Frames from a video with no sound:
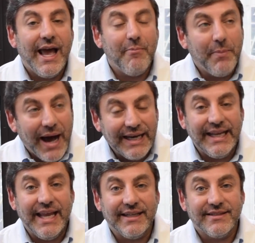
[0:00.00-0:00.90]

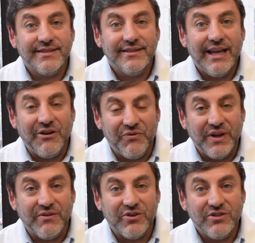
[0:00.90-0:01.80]
Body aches and
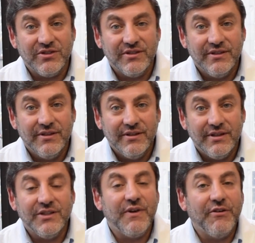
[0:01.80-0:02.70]
fevers
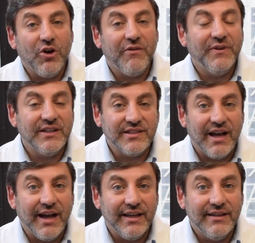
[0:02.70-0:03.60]
is very often a
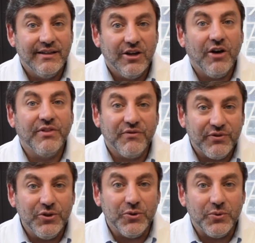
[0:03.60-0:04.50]
sign of the
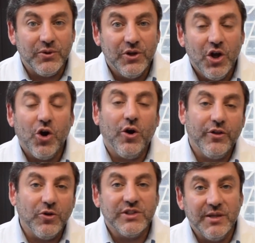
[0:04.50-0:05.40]
flu,
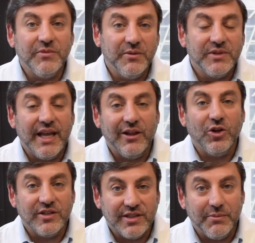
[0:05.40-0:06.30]
although symptoms can
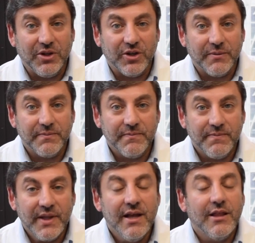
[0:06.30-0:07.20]
look similar.
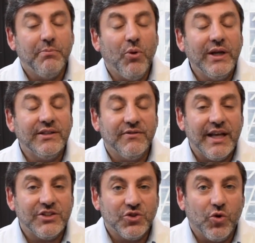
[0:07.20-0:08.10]
The point of
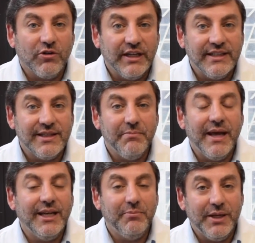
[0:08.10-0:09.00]
that story is that
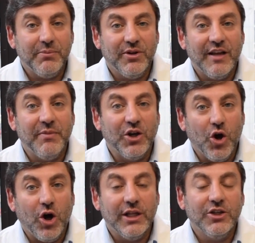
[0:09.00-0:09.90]
many people have been
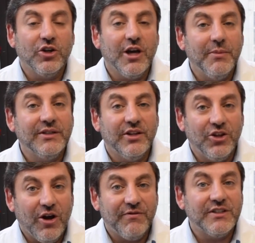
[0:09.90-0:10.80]
calling or coming to
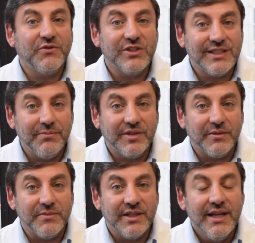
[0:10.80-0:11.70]
the office for
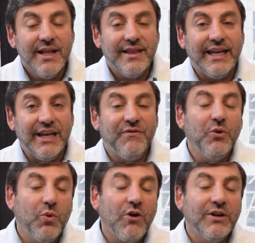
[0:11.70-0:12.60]
symptoms that if it
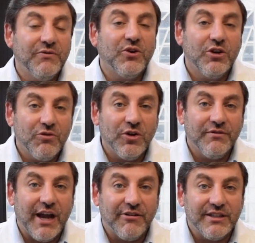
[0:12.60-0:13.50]
weren't for
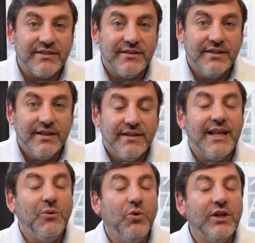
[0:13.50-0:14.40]
coronavirus,
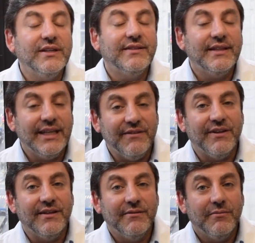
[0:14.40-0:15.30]
they wouldn't
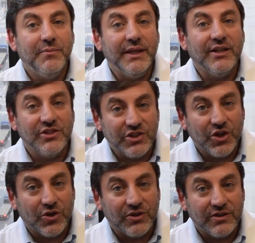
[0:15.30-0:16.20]
even be
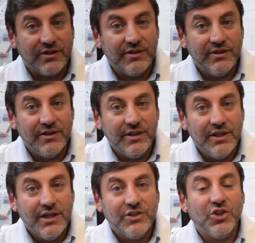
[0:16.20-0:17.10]
concerned.
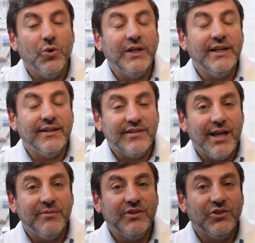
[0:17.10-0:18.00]
So in an
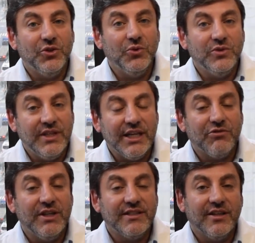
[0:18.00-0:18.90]
attempt to
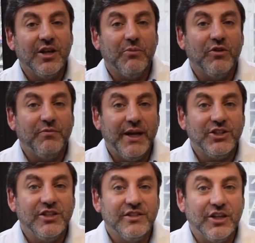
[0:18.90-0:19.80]
decrease the number of
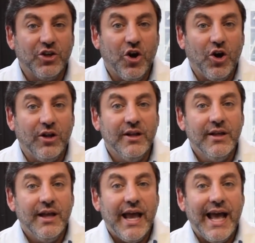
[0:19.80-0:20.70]
patients that call,
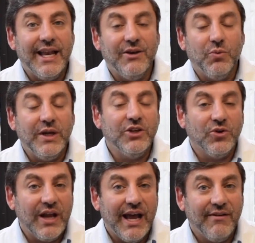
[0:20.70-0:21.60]
and we
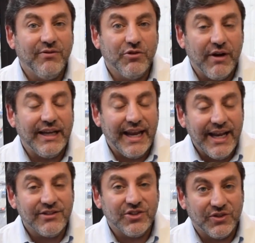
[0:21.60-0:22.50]
don't have great
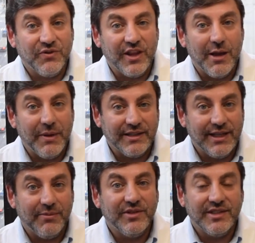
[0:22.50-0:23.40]
answers for them
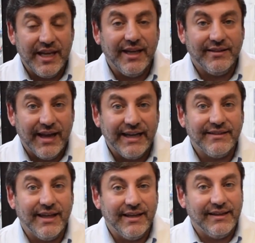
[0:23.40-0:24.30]
except stay
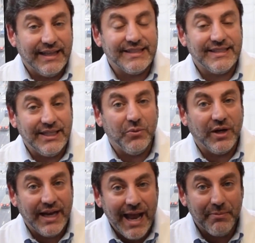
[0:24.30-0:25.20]
tight and let's see
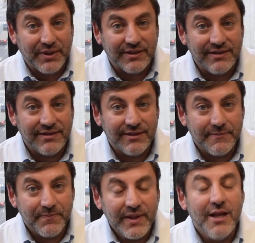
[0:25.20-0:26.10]
what happens,
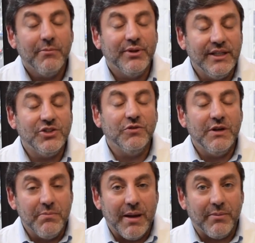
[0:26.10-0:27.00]
please do
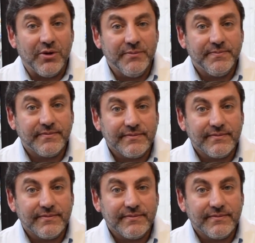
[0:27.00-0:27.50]
remember